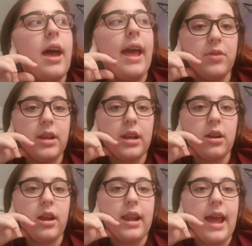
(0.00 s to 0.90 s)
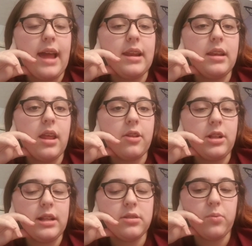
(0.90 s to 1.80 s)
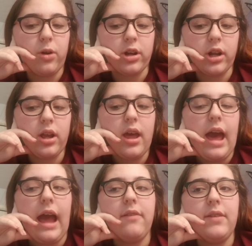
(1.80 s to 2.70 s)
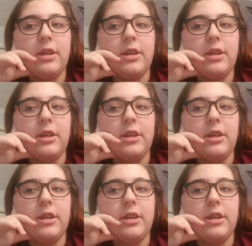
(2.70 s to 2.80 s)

I had for dinner, and I had another glass of water.